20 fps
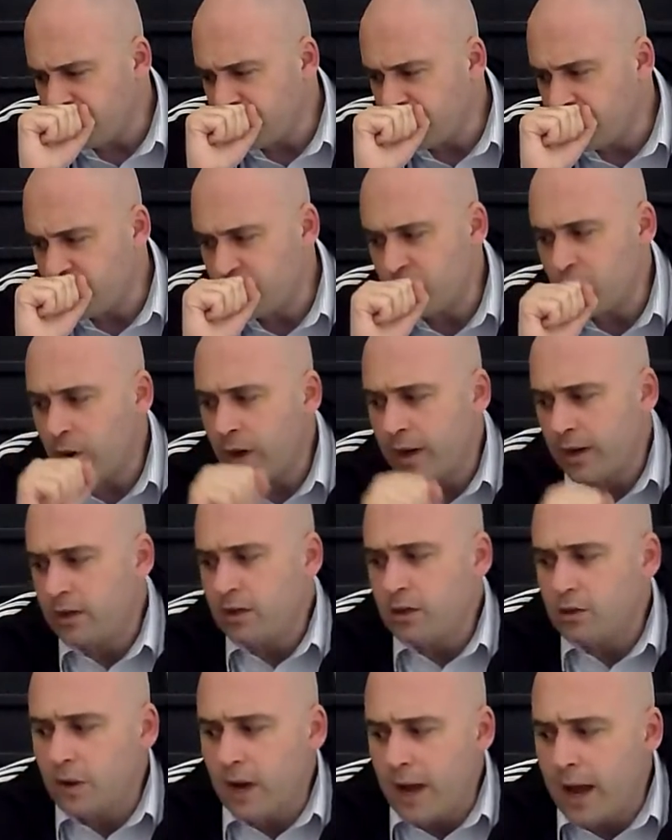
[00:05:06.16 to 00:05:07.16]
So
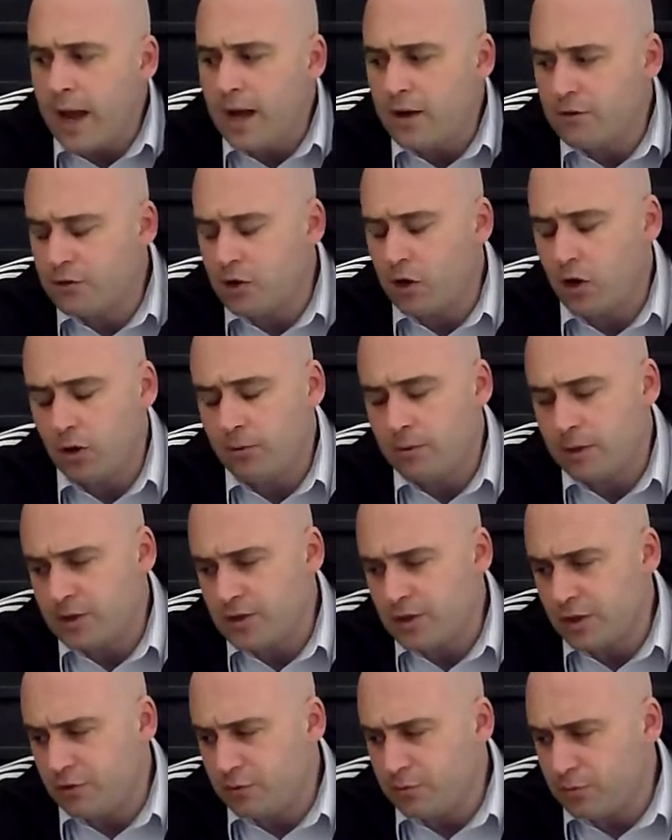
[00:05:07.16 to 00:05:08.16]
I, you know, I have called
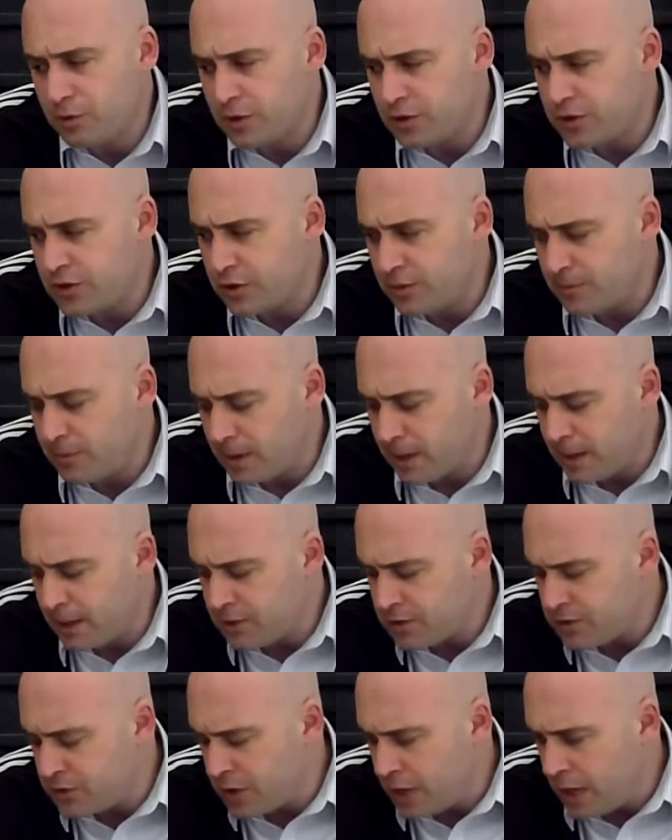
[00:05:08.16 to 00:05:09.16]
myself a Buddhist in the
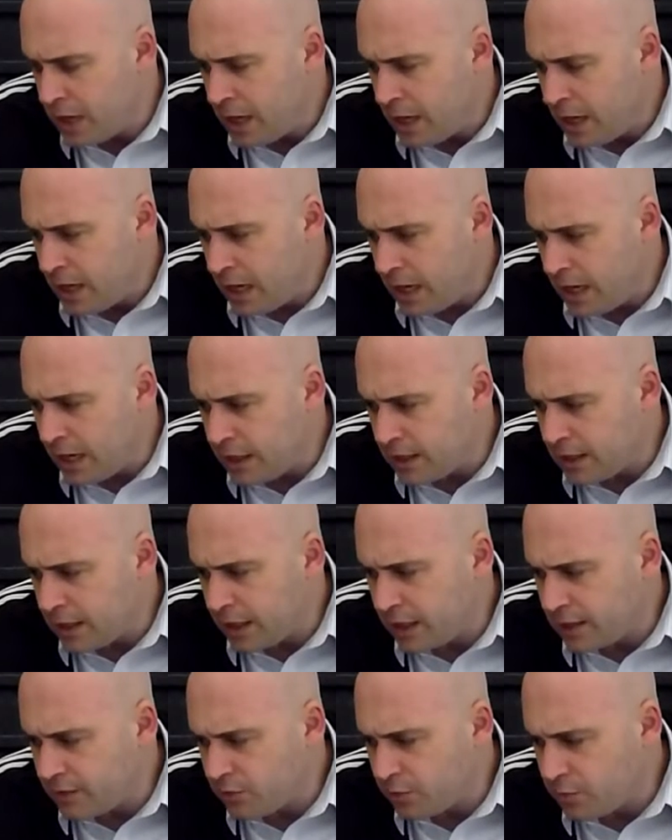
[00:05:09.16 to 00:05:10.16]
past, and
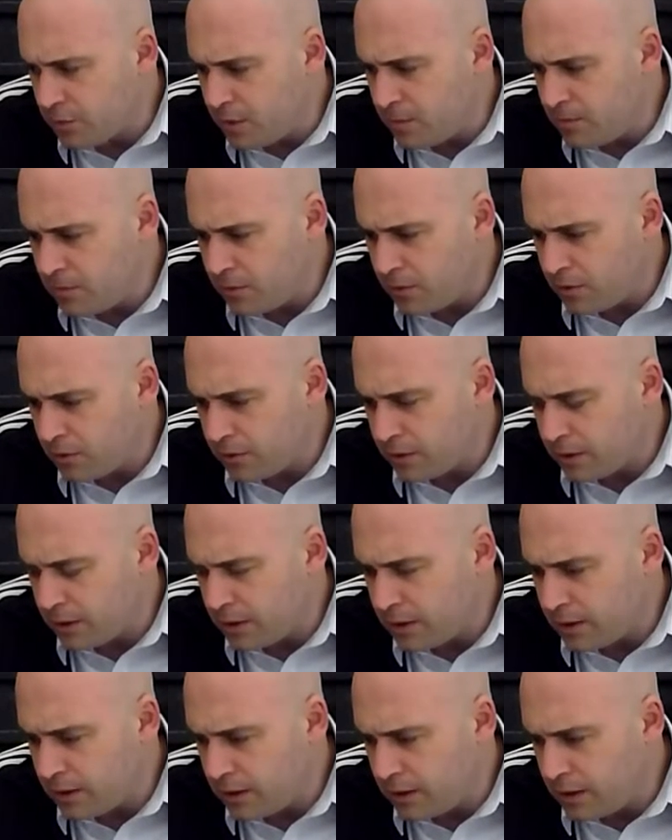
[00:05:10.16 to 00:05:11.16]
I can remember
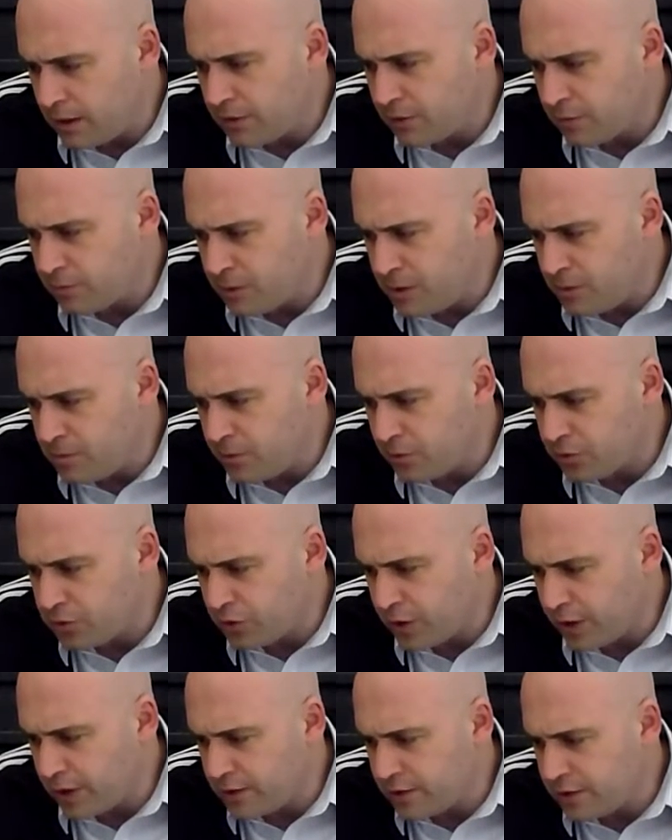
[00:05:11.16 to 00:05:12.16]
uh, other people
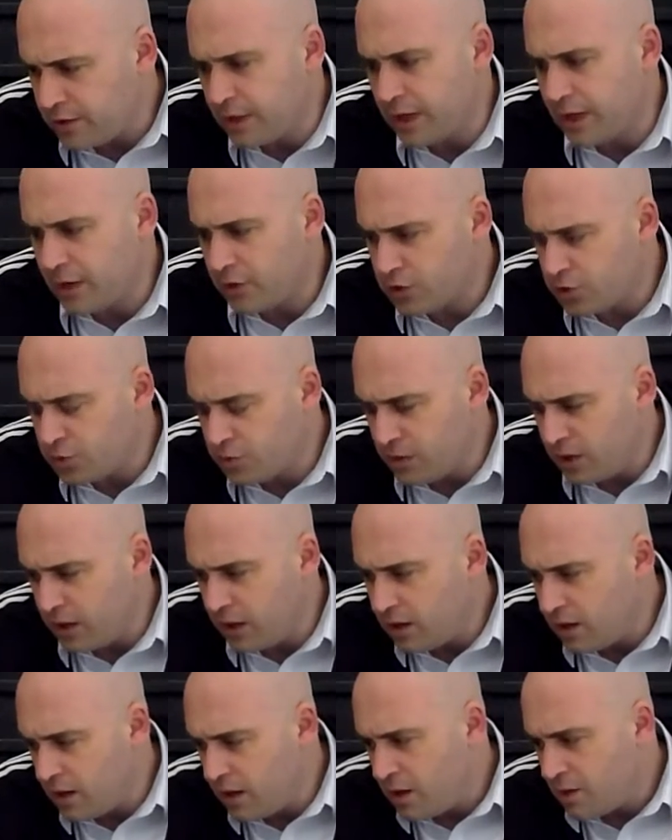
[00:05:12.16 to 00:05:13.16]
trying to denounce me
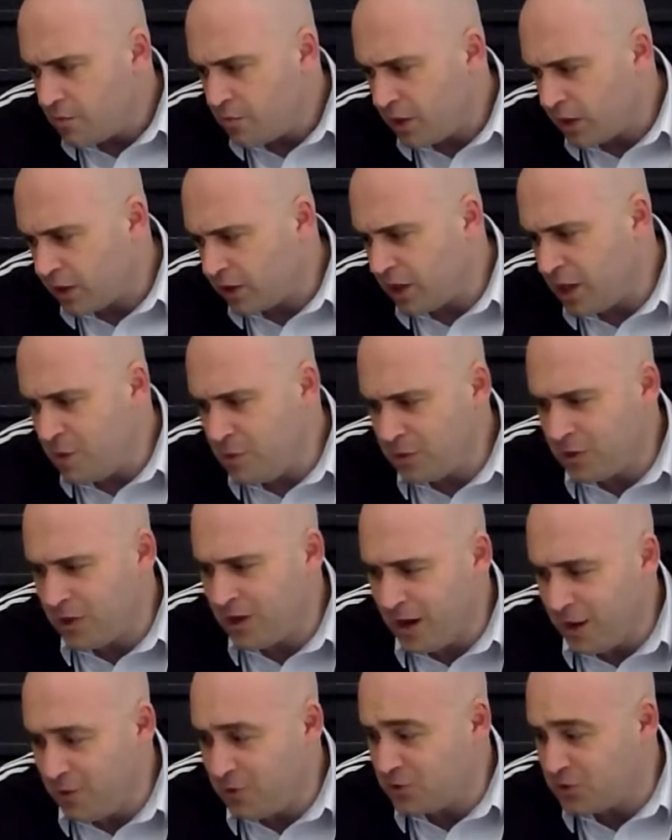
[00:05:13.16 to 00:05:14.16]
by claiming
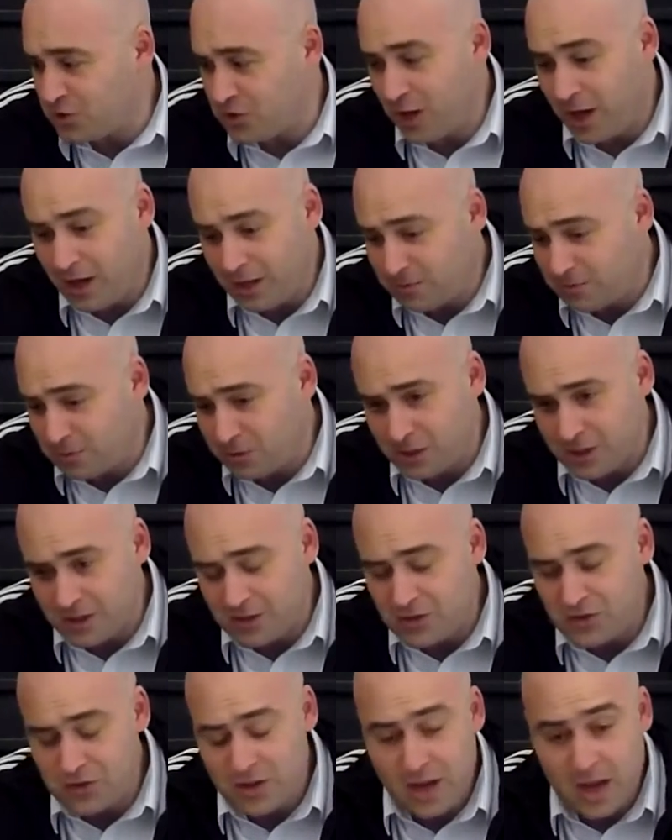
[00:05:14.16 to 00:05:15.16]
that I was not a
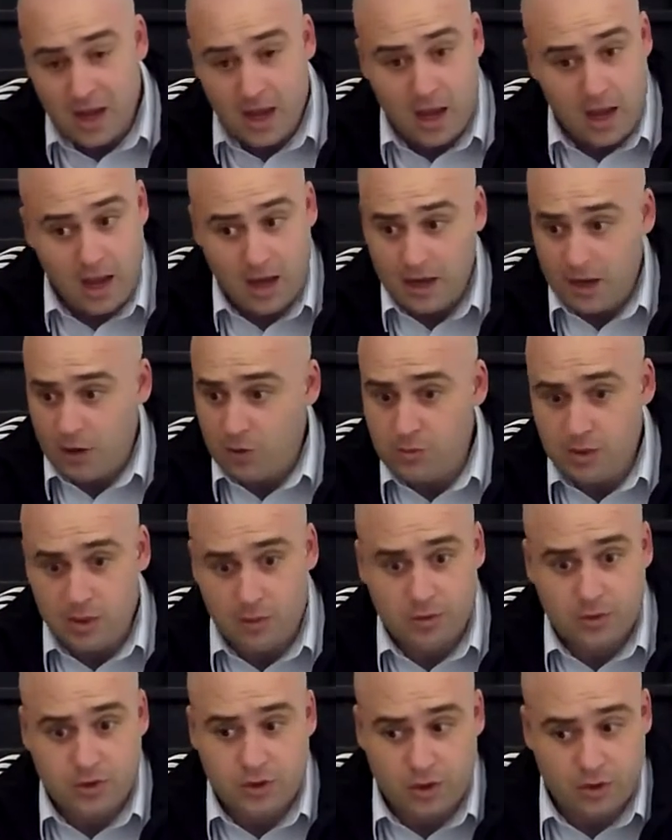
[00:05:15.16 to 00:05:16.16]
Buddhist, and I would be
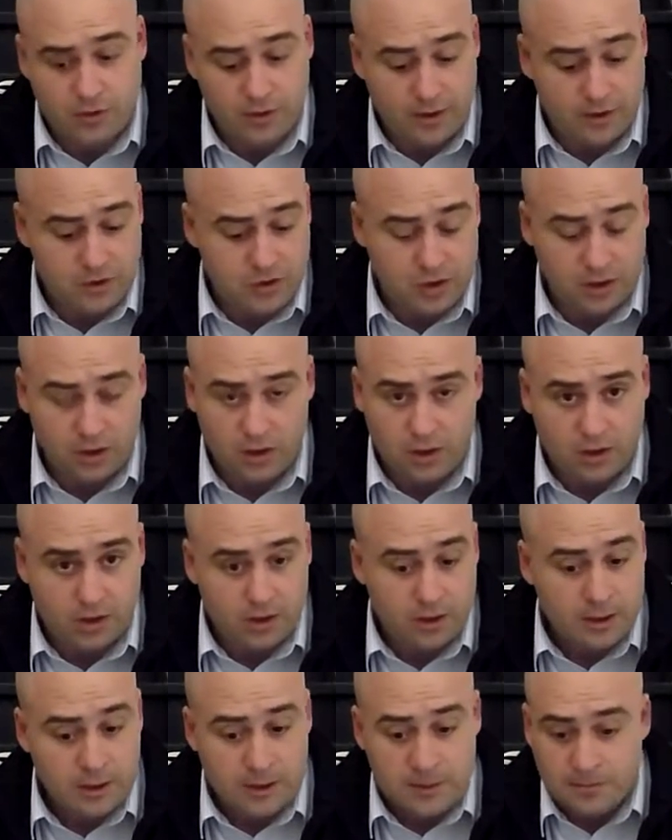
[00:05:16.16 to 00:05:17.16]
able to turn around and say,
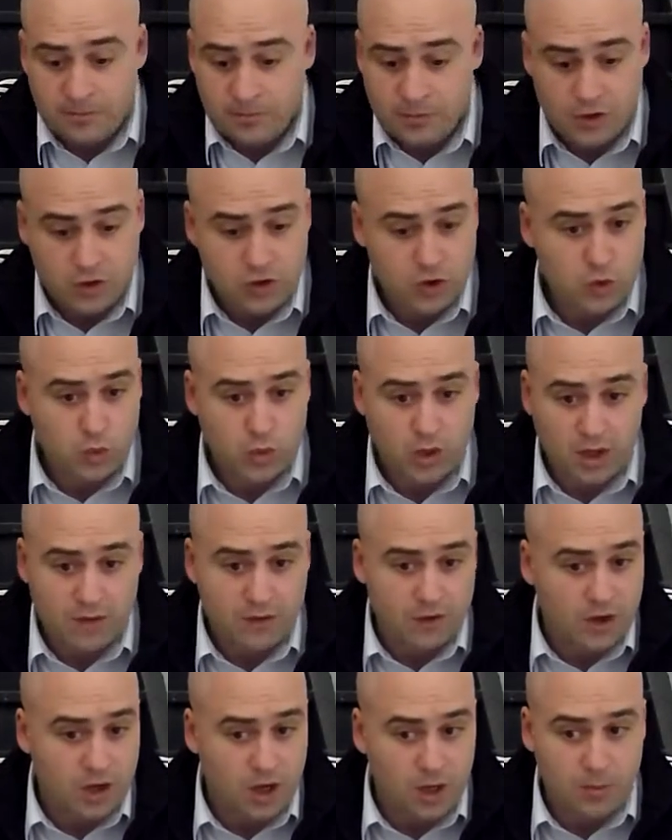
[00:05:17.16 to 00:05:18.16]
look, this is what
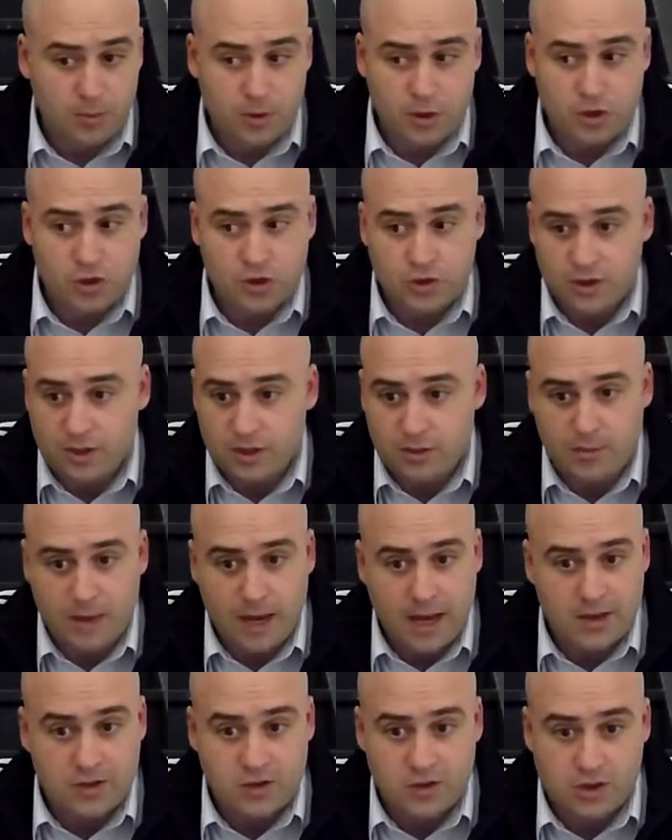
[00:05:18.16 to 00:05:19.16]
I've accomplished in the
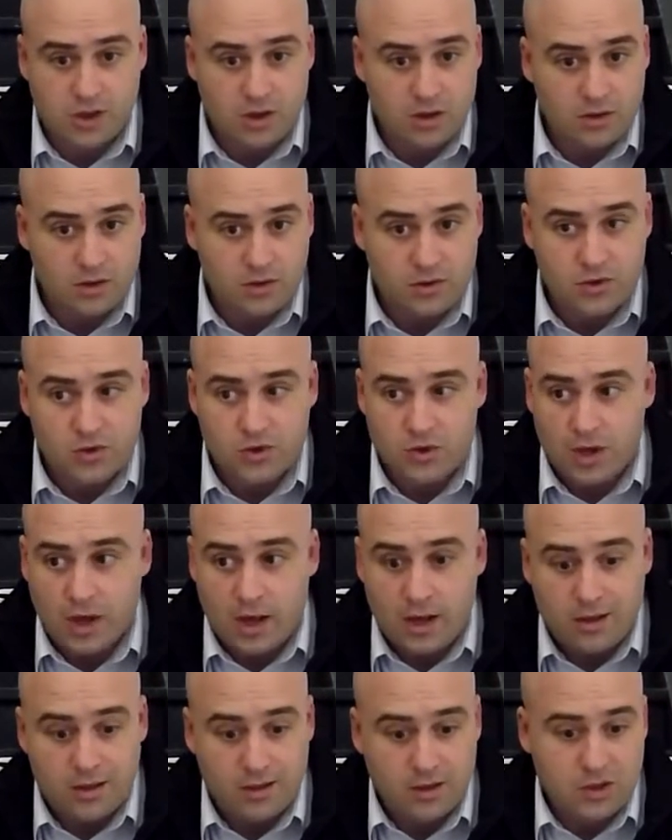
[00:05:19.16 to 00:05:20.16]
past
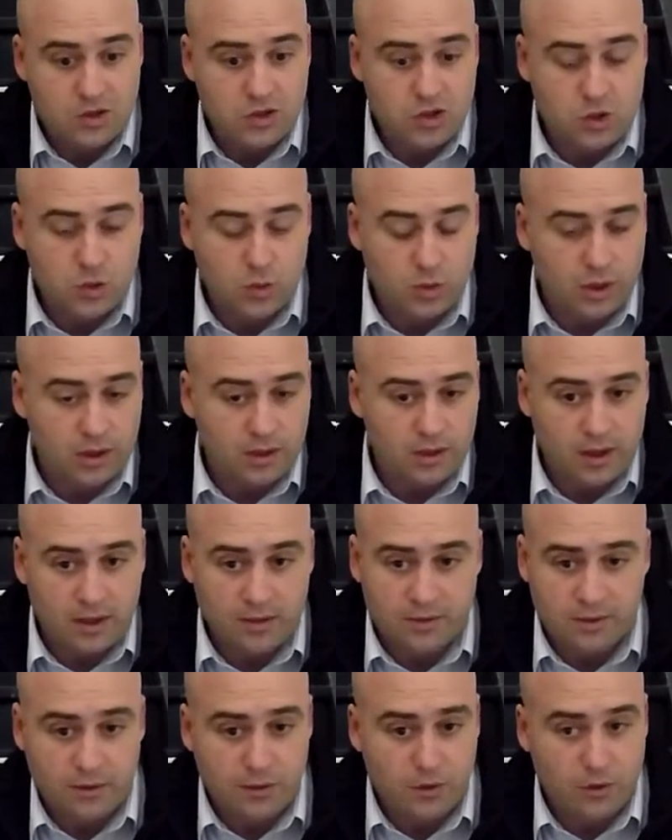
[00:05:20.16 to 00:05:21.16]
years, this is what
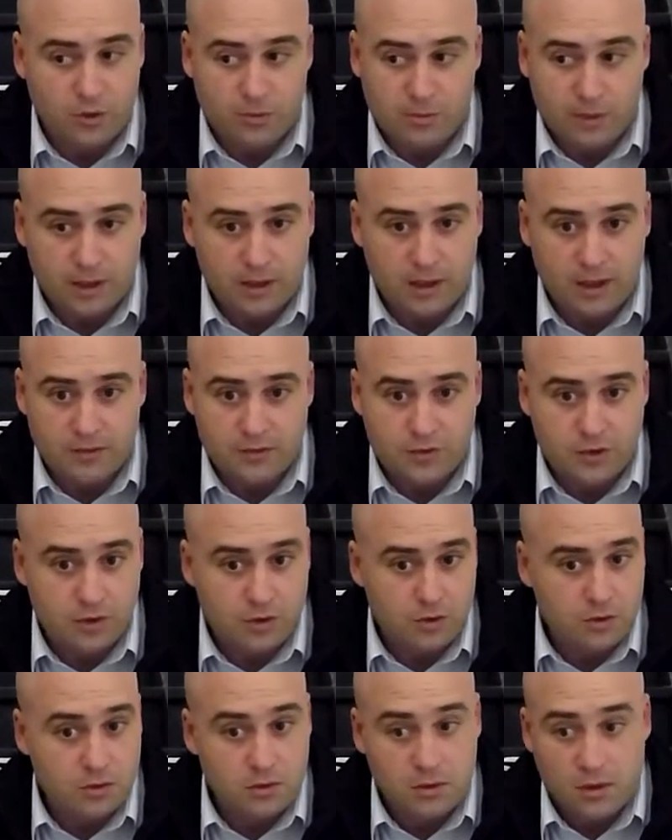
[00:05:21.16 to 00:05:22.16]
I've devoted my life
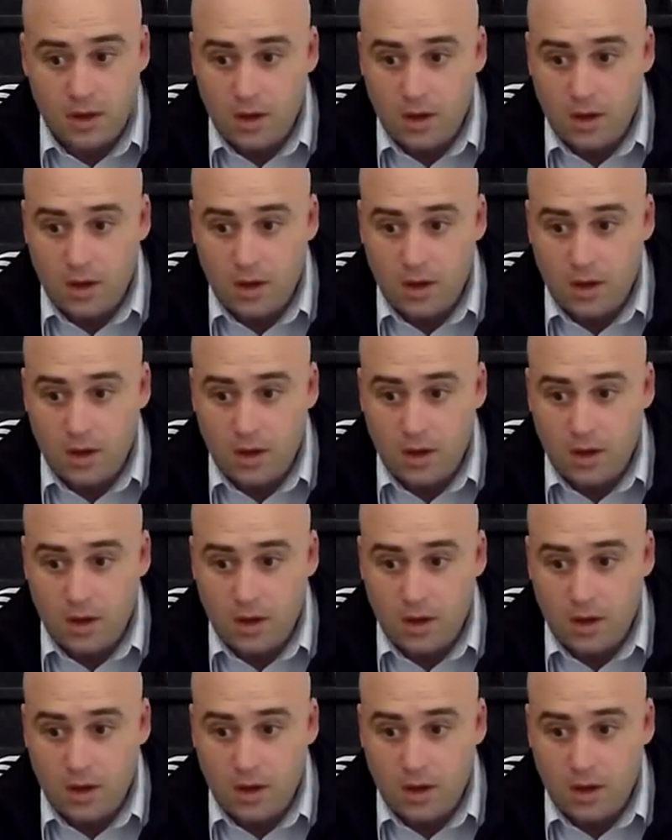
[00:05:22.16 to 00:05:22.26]
to,